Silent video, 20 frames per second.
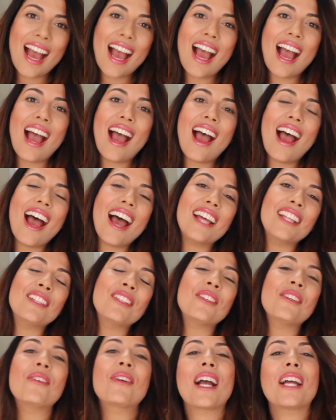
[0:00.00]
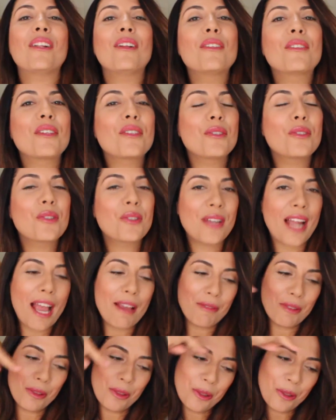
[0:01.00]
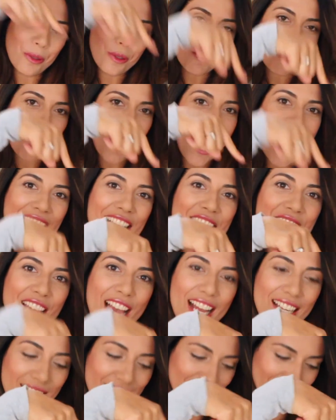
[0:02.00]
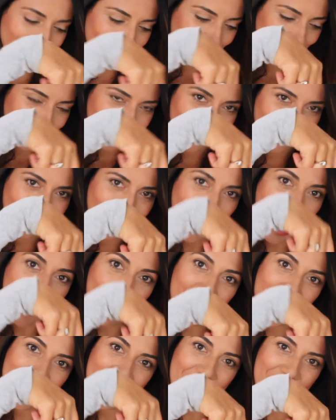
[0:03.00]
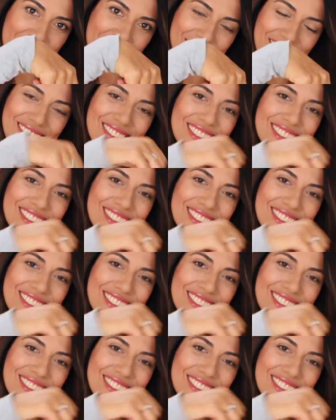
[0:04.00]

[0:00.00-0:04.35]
And you can also subscribe to my channel down here.